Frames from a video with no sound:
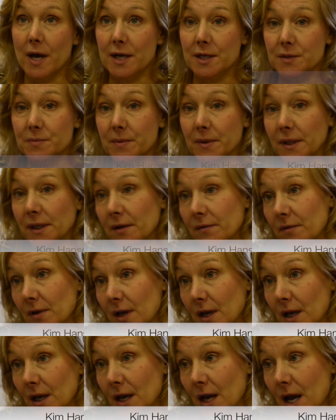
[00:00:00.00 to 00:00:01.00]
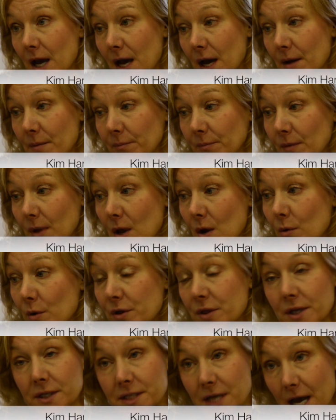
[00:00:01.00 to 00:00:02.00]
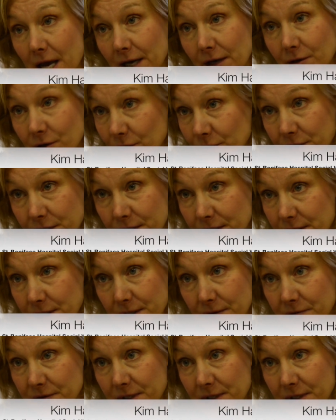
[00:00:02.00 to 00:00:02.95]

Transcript: has been living with a diagnosis of